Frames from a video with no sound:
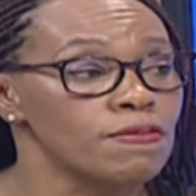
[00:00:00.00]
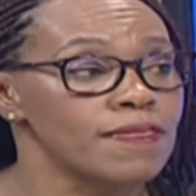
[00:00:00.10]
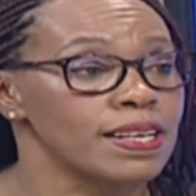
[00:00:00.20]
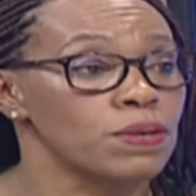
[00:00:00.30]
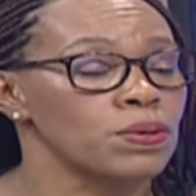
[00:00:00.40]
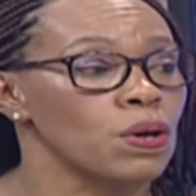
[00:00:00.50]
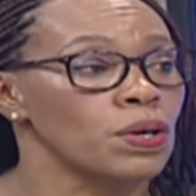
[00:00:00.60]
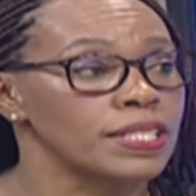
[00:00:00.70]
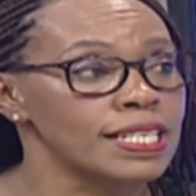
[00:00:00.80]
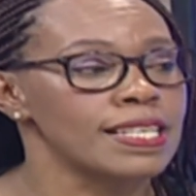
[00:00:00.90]
very good,
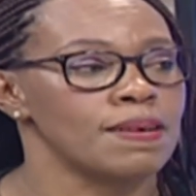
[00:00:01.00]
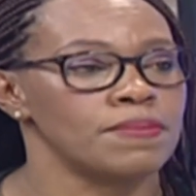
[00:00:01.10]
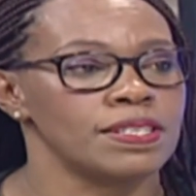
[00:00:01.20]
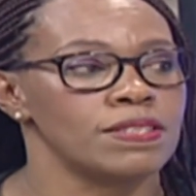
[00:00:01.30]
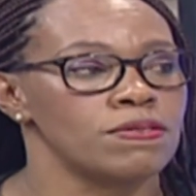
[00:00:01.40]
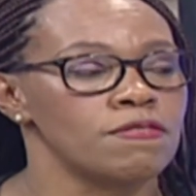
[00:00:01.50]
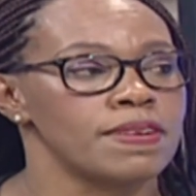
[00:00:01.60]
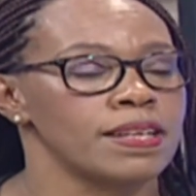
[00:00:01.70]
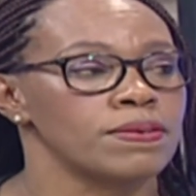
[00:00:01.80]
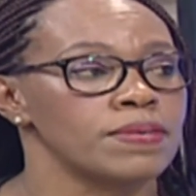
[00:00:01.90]
or Gileab tea do
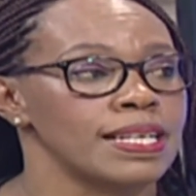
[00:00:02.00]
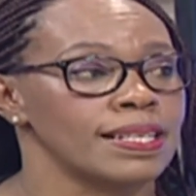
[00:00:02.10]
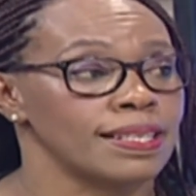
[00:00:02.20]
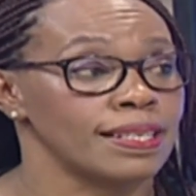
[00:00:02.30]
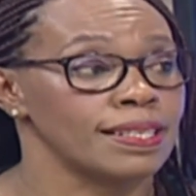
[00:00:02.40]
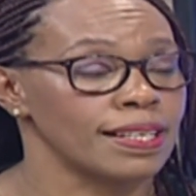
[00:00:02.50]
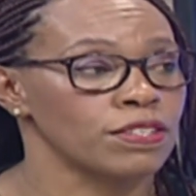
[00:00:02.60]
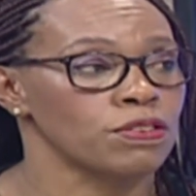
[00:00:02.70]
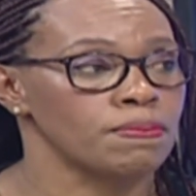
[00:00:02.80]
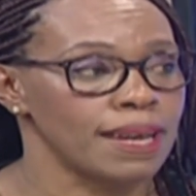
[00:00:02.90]
very good in the
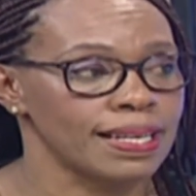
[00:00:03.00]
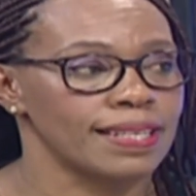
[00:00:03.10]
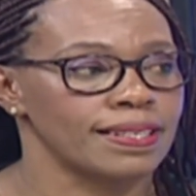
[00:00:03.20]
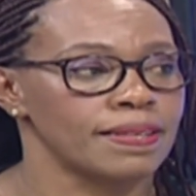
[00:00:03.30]
international markets.